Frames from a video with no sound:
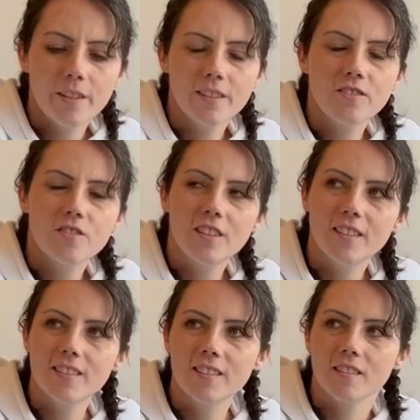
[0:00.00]

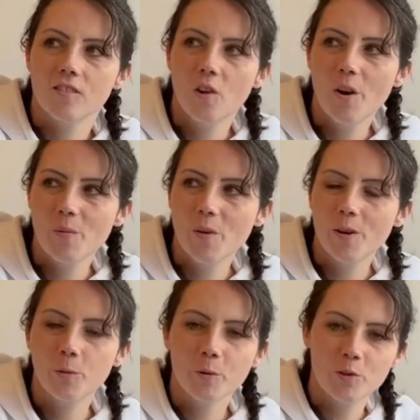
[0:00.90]
stringiness isn't the right word,
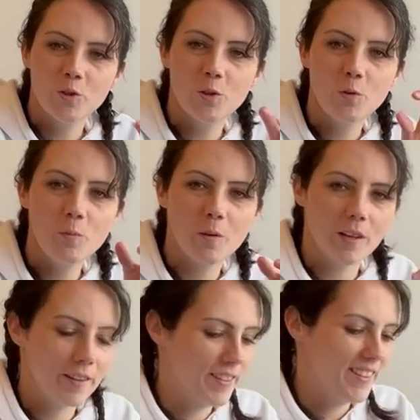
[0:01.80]
almost
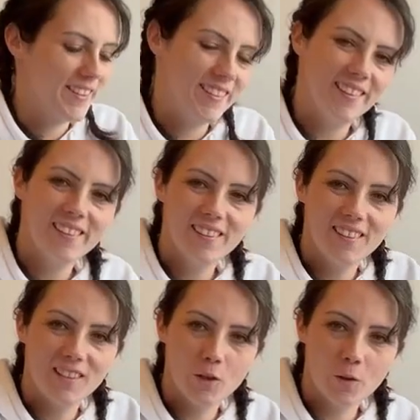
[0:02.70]
tubular
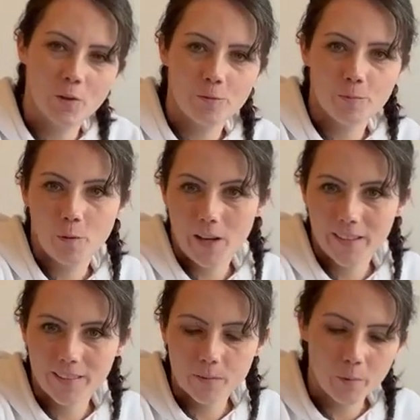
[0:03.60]
look of
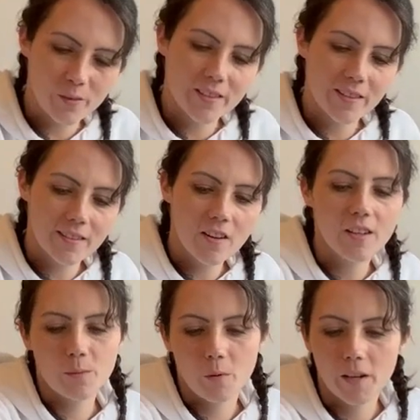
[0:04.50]
brains, but obviously they're
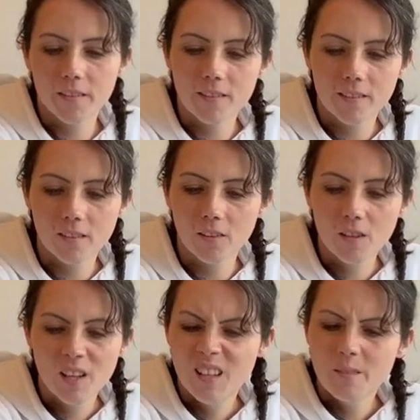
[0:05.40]
tiny brains, so
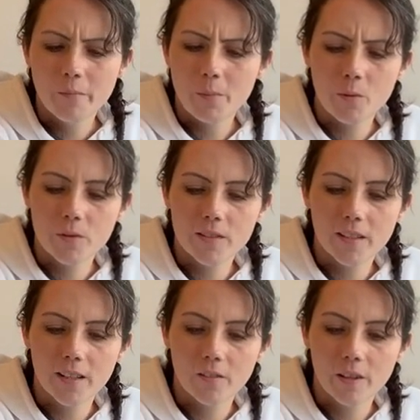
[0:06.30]
maybe you wouldn't see it
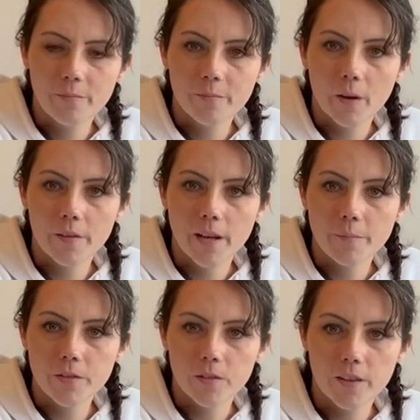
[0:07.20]
anyway. But yeah,
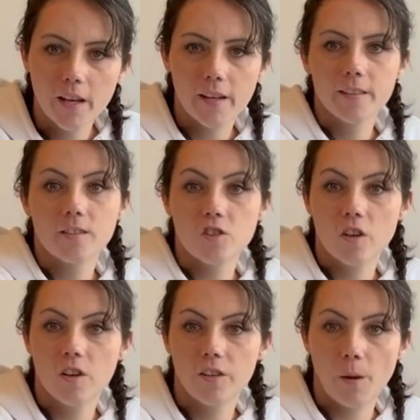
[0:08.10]
so that is
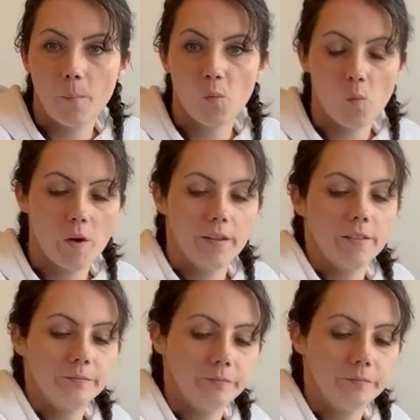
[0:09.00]
jar number 1.